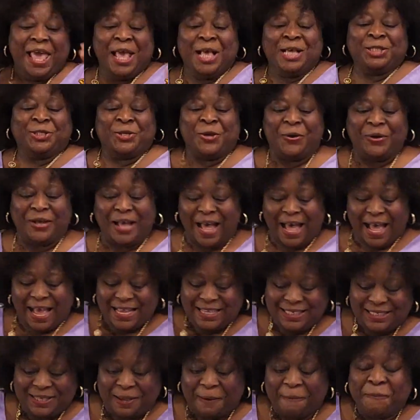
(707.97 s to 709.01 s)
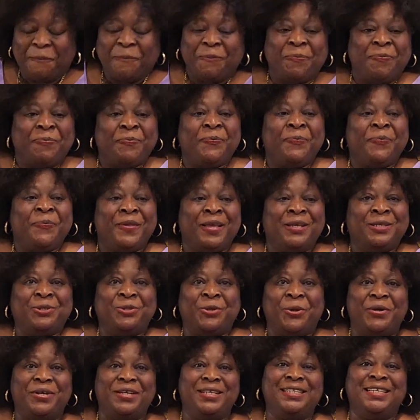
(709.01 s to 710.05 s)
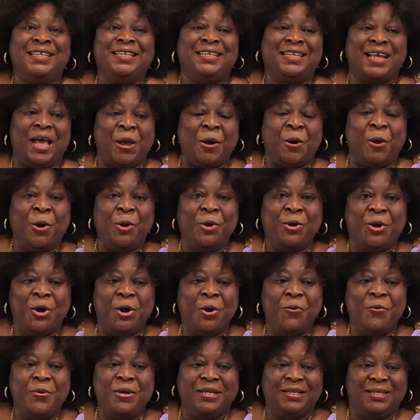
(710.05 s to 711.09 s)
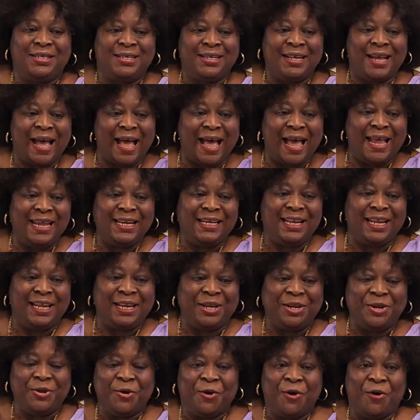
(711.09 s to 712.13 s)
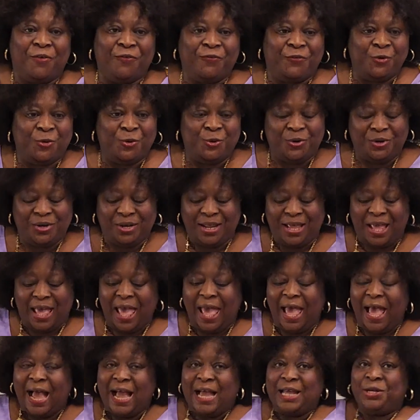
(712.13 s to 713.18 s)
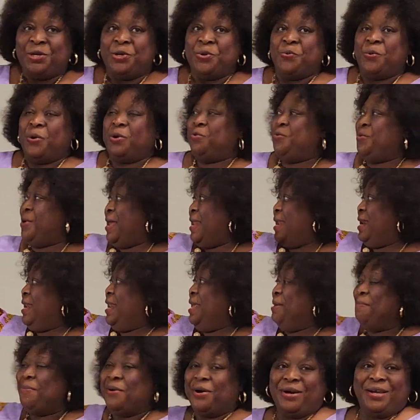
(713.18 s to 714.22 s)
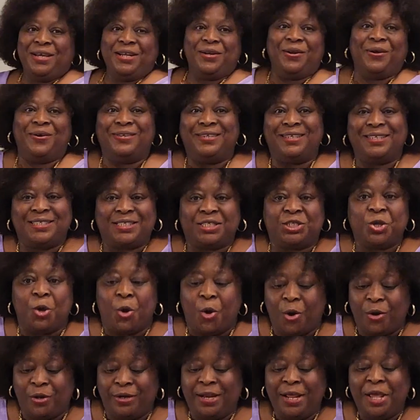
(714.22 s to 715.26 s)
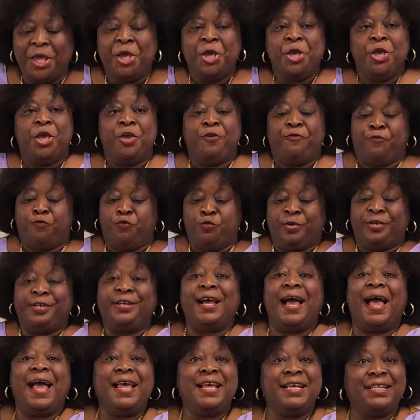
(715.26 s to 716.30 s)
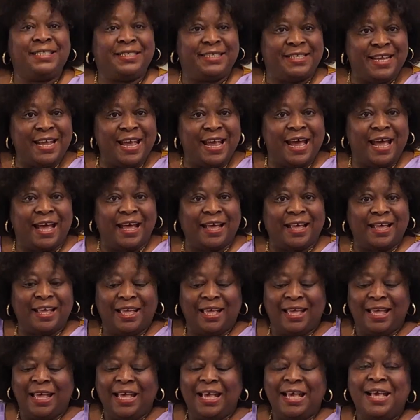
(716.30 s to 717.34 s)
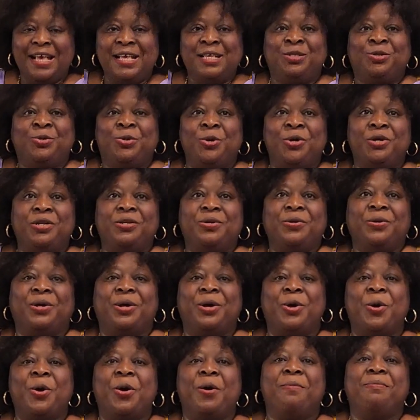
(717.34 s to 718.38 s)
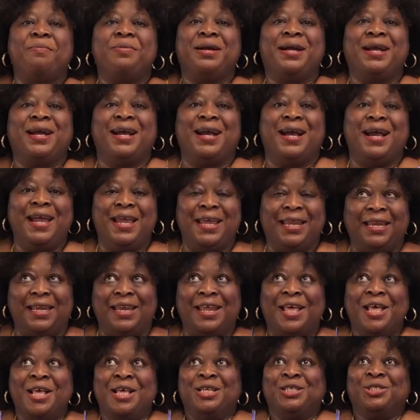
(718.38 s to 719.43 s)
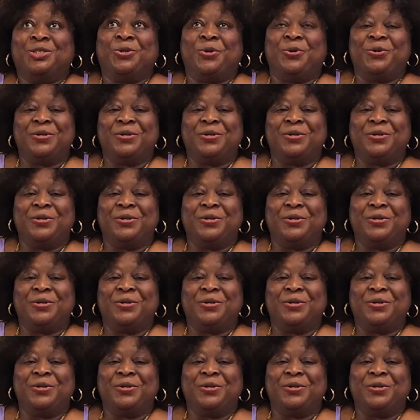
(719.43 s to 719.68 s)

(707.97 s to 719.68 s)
So guys, so the okra we dry in the oven, and the one we are laboring on the sun, if we dry it here, it's going to come green. So